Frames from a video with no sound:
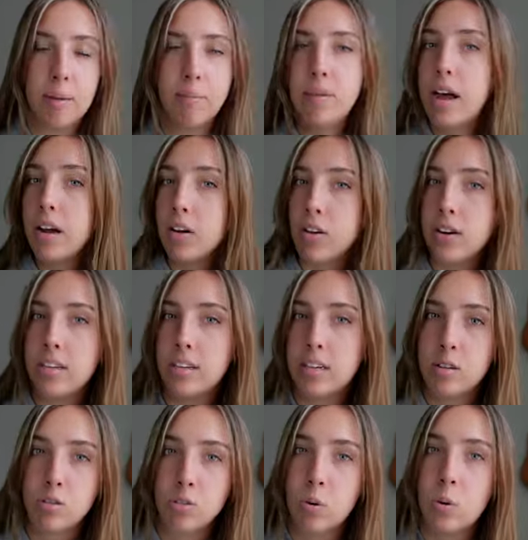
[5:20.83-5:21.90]
I'm not currently
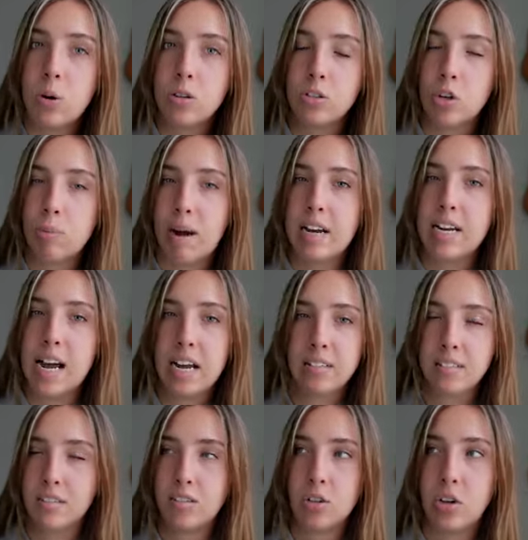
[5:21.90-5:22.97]
in school, so my
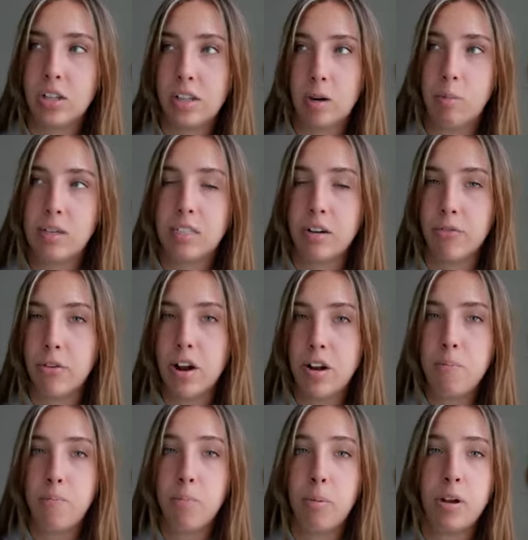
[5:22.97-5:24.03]
tasks look a little bit different.
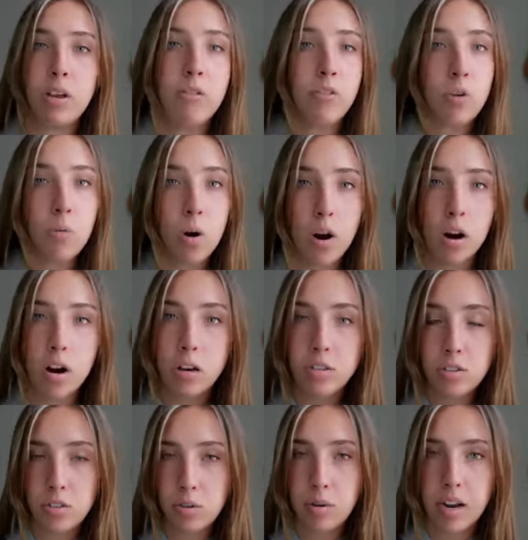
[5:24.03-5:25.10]
But if you are a
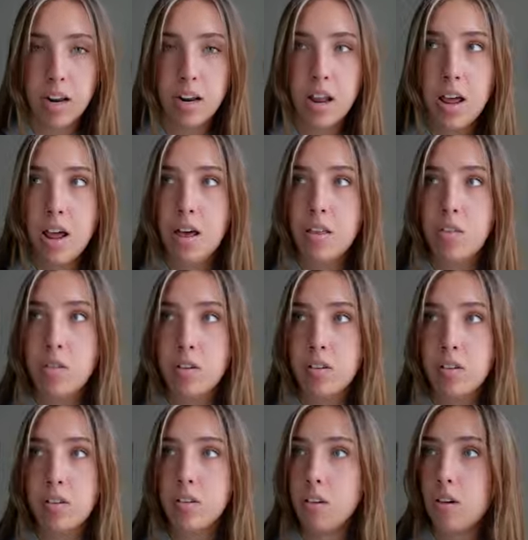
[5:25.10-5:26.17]
student,
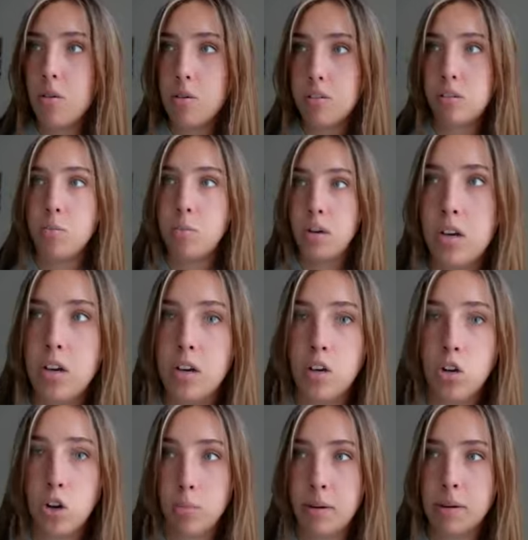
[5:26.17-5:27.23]
this is going to be
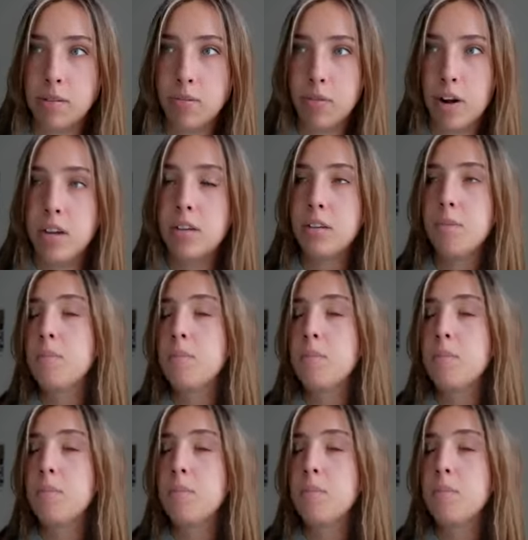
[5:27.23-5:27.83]
your best friend.